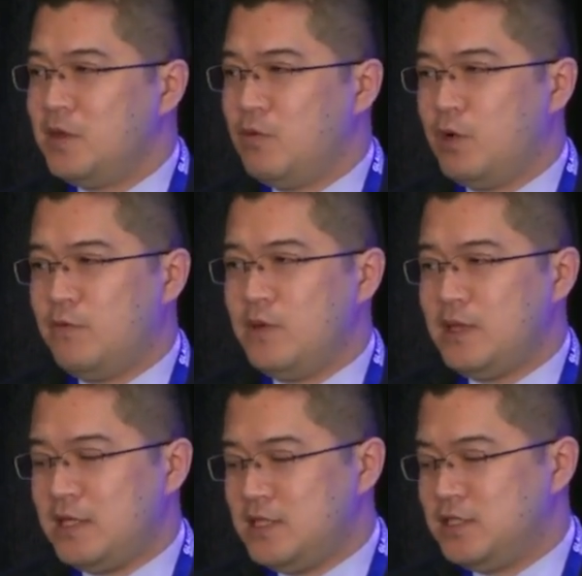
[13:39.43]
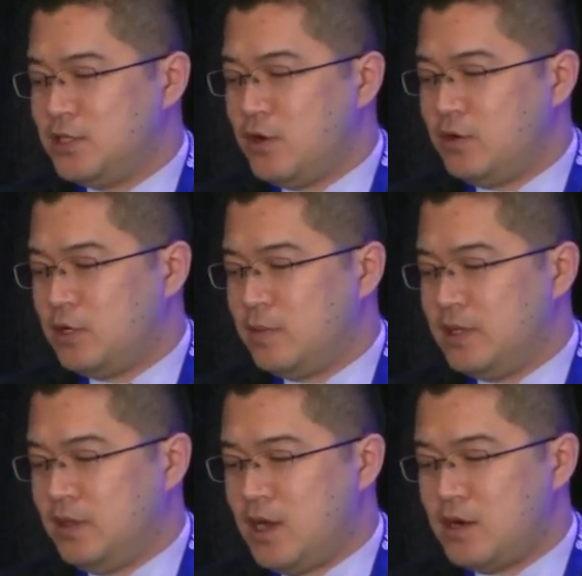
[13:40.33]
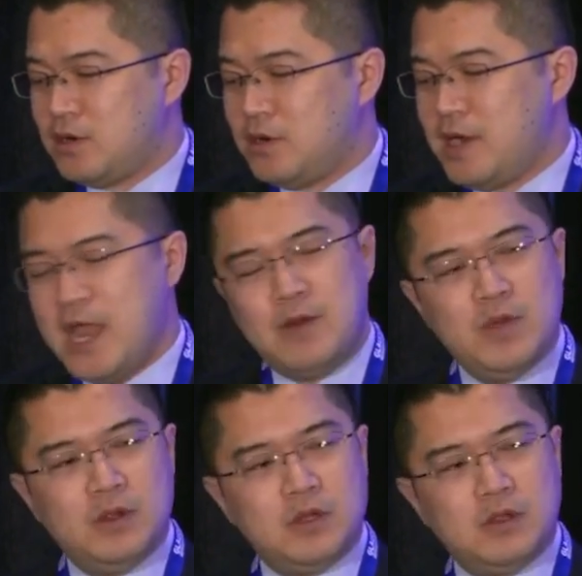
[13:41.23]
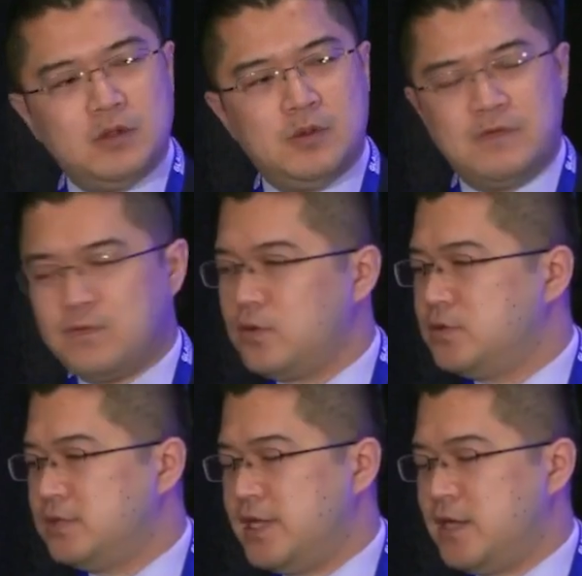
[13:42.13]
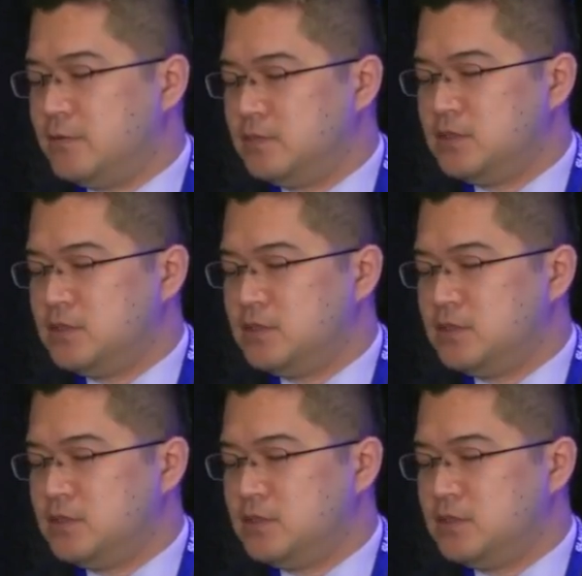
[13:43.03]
What if we let these go a little bit longer and we look a little bit further down?